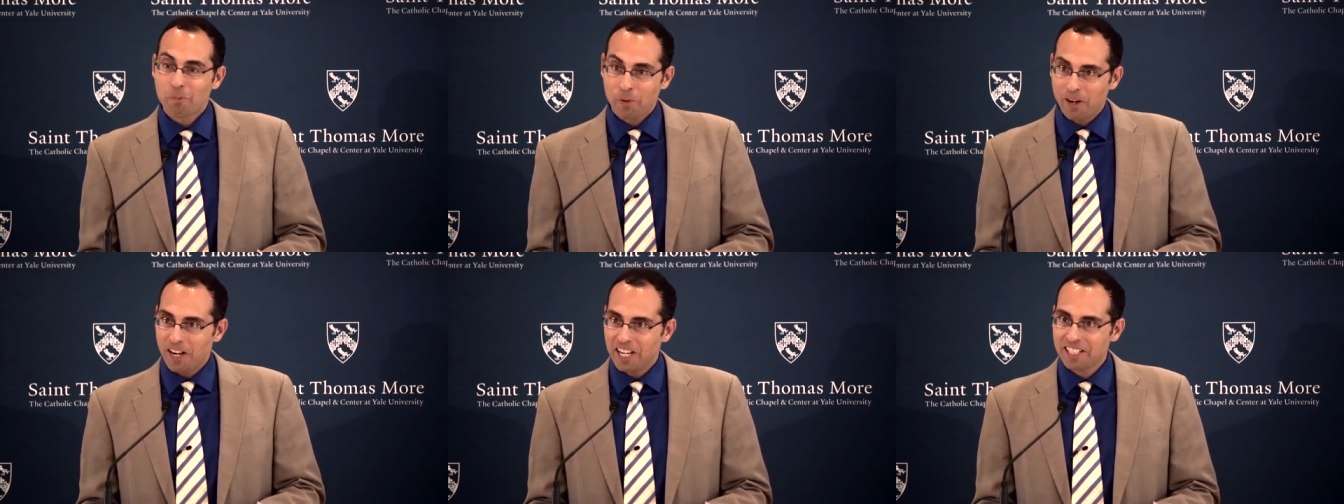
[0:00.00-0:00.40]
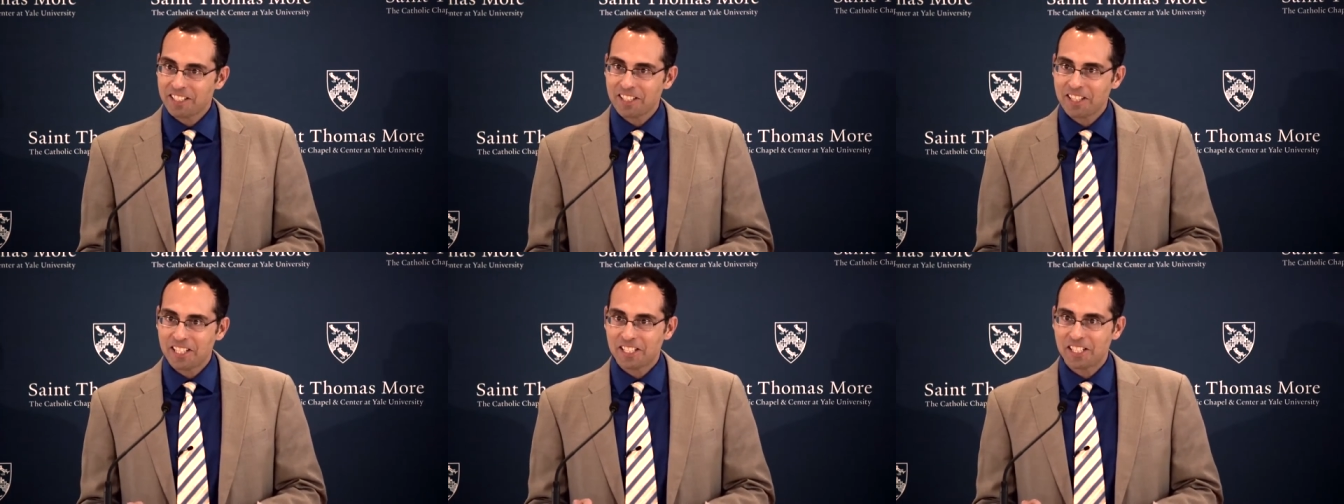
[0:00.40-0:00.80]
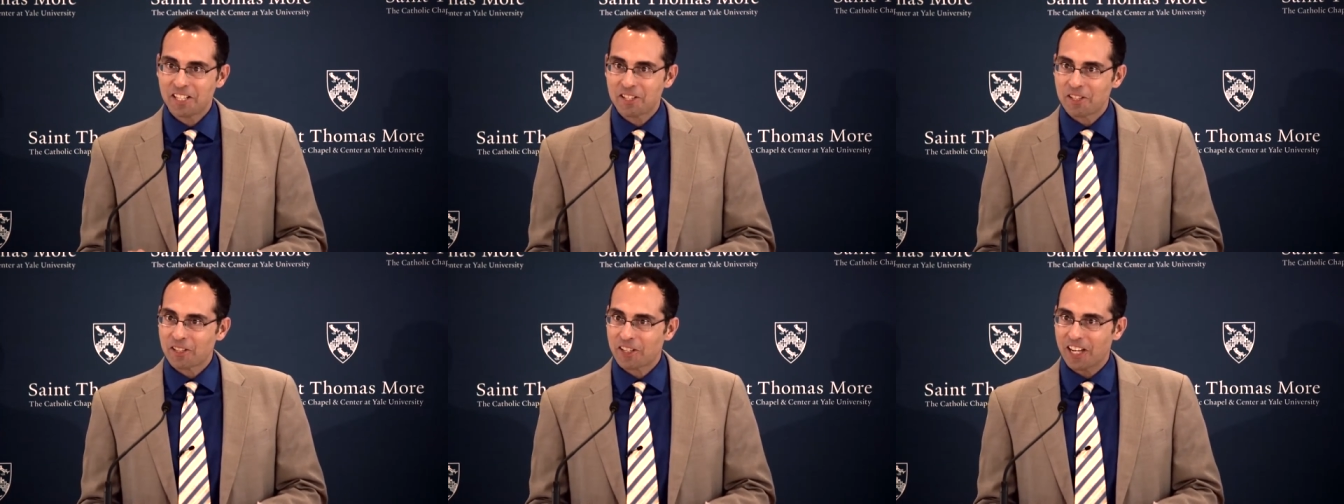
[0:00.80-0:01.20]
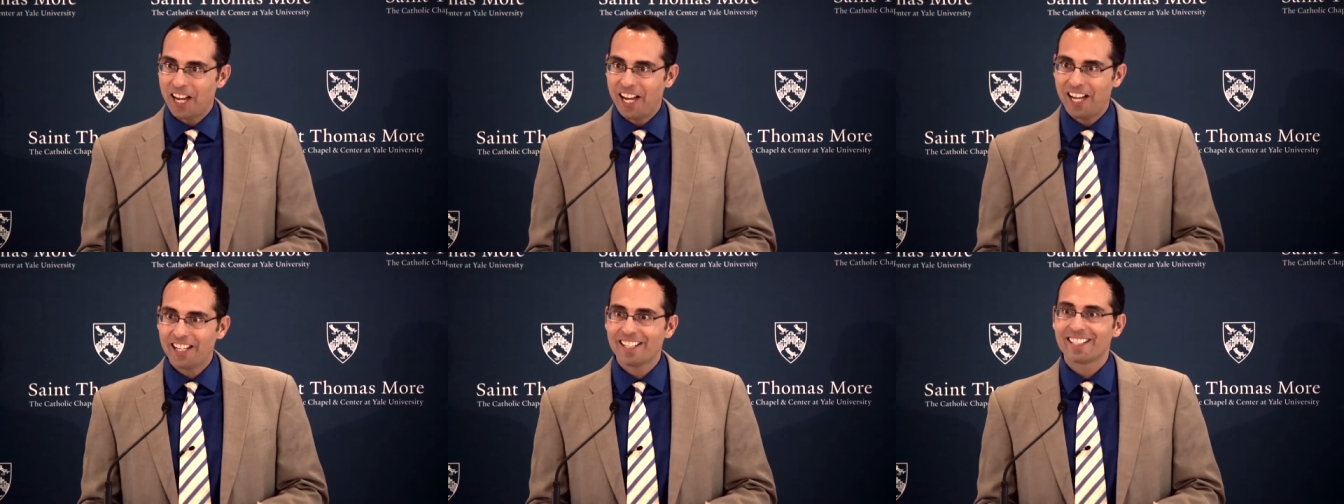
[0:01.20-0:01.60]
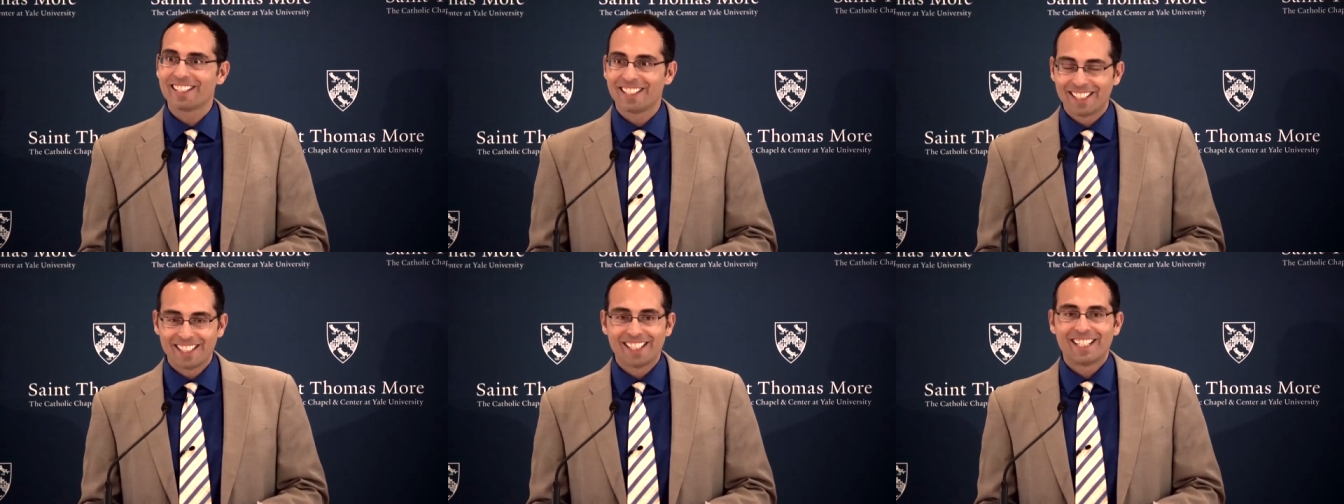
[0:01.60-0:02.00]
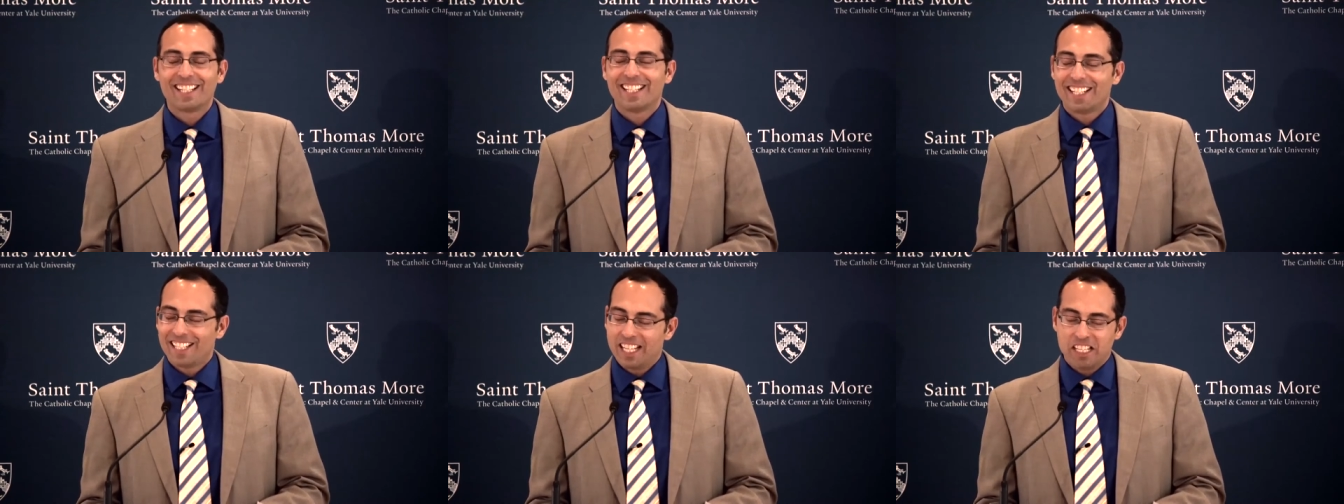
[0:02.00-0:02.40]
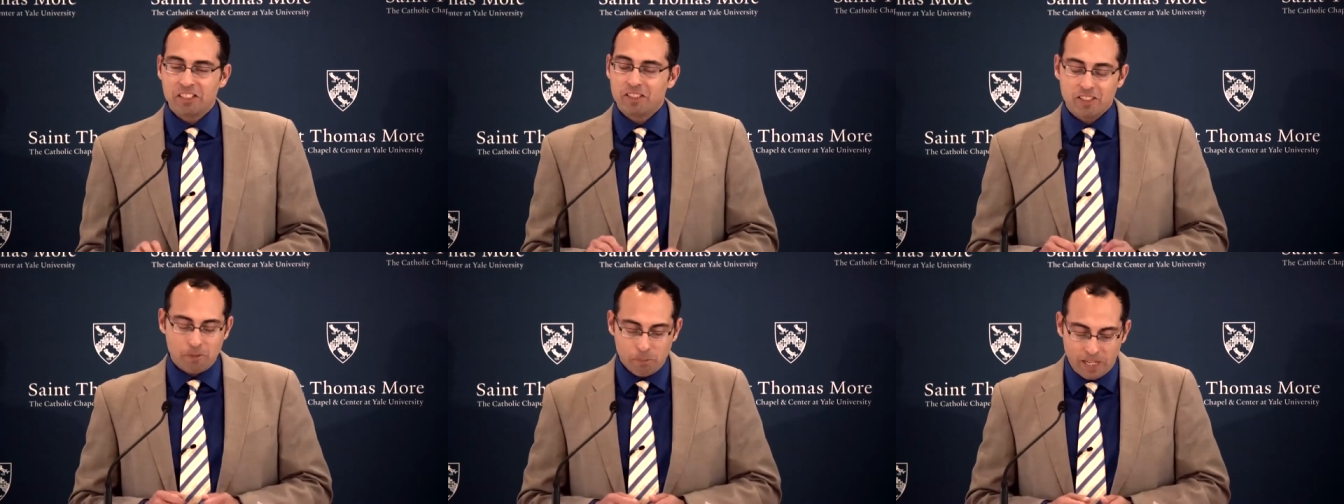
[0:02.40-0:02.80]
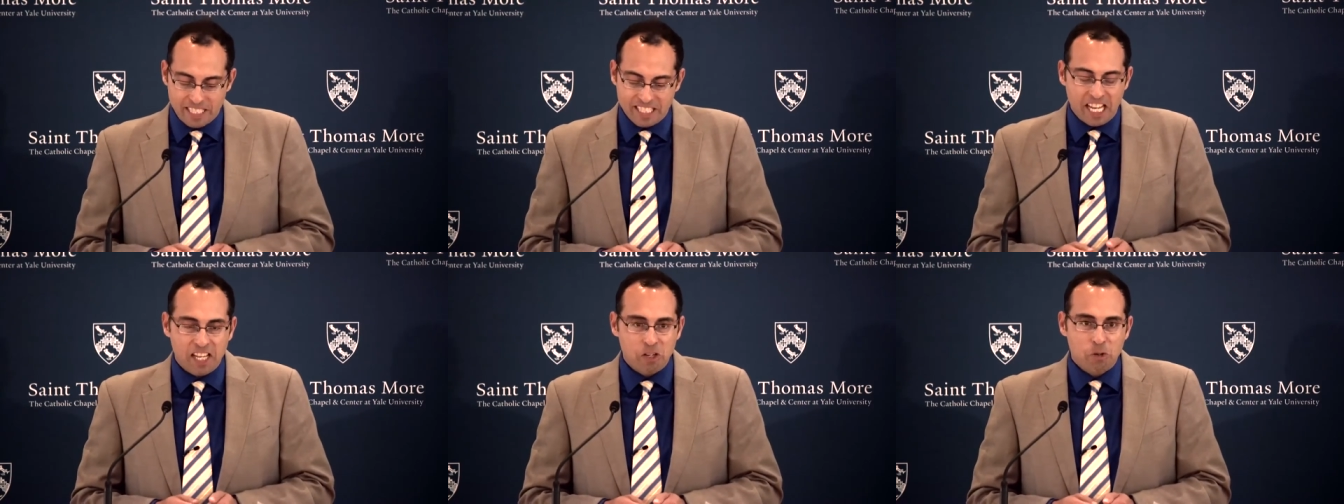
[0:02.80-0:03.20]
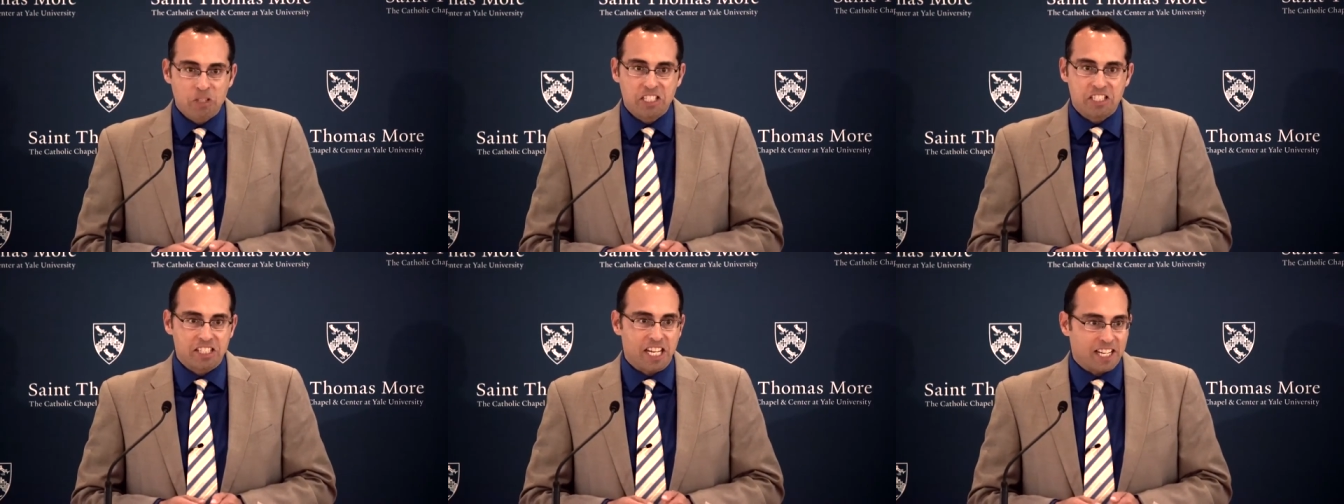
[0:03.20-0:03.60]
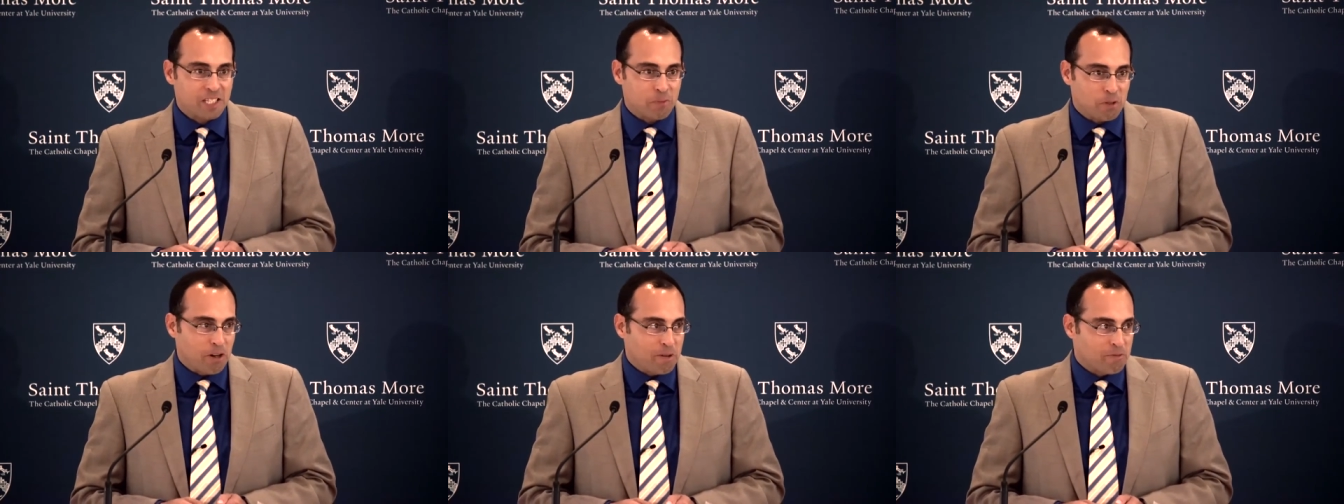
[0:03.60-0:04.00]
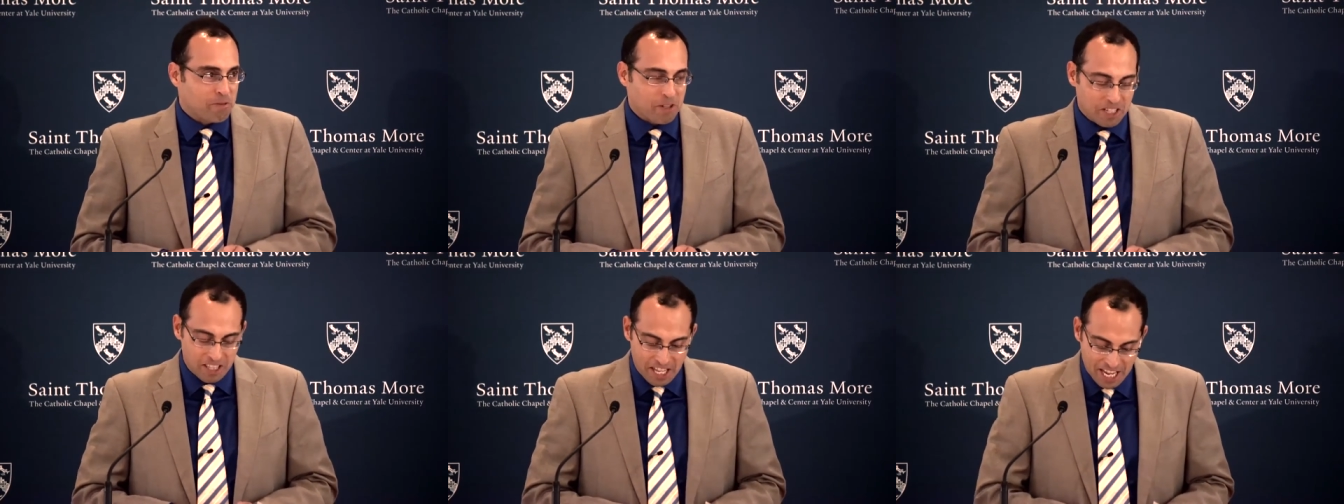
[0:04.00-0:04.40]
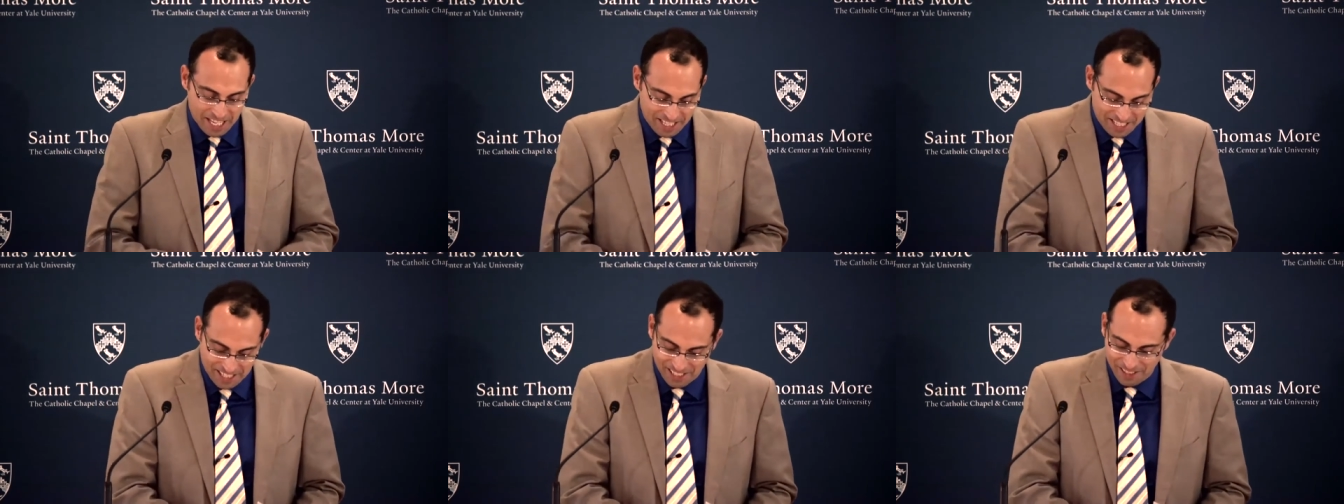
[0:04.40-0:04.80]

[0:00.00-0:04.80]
praying to the digital god. My dad always texts me right before class,